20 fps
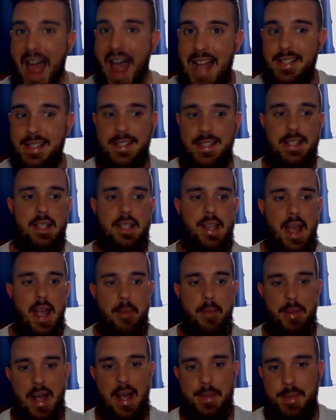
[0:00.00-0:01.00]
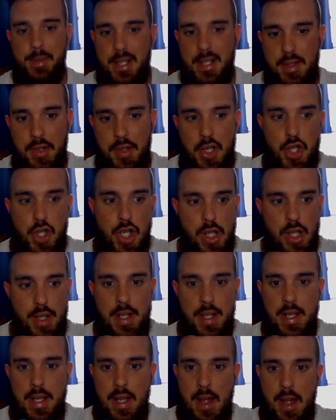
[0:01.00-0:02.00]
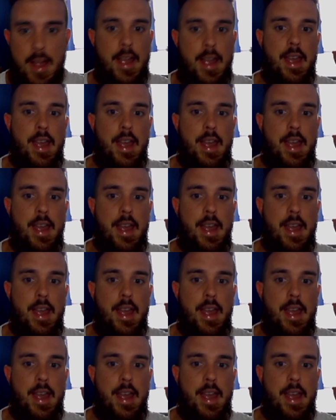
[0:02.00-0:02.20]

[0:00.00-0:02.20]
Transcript: at CDM, guys, because the agility